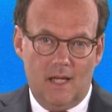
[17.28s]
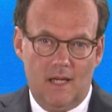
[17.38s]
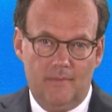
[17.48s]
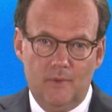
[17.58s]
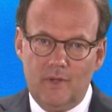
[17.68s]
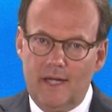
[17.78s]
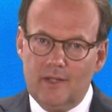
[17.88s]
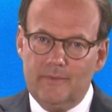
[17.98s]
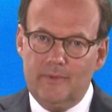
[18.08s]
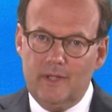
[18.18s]
If you
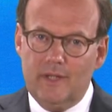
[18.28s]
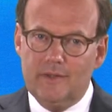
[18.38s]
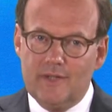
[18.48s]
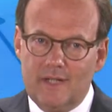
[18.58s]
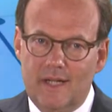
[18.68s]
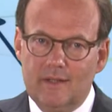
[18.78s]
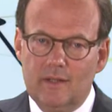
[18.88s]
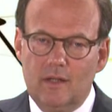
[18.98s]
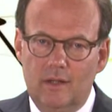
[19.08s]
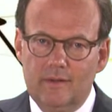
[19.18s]
cannot fully understand the
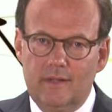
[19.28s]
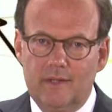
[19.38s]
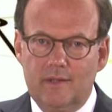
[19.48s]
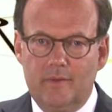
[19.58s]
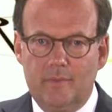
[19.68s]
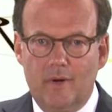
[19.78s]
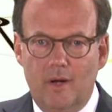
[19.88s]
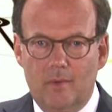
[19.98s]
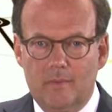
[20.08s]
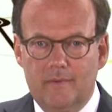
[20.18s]
content of a
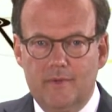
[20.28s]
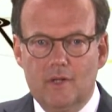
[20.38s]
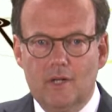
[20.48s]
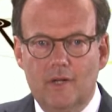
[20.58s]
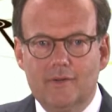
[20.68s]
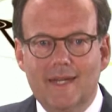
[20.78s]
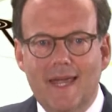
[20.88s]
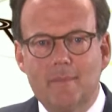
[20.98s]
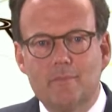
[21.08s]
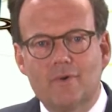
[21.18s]
problem, if you can't
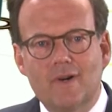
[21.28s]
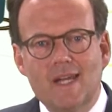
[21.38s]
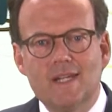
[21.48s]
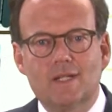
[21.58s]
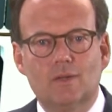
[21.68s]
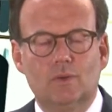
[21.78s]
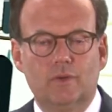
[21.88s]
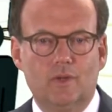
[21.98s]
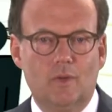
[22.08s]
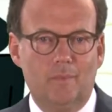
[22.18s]
embrace all
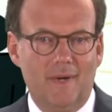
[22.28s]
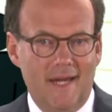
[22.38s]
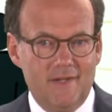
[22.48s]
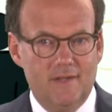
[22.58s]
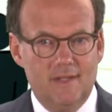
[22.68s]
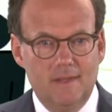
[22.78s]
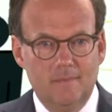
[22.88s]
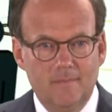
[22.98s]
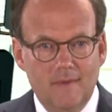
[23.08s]
the complexity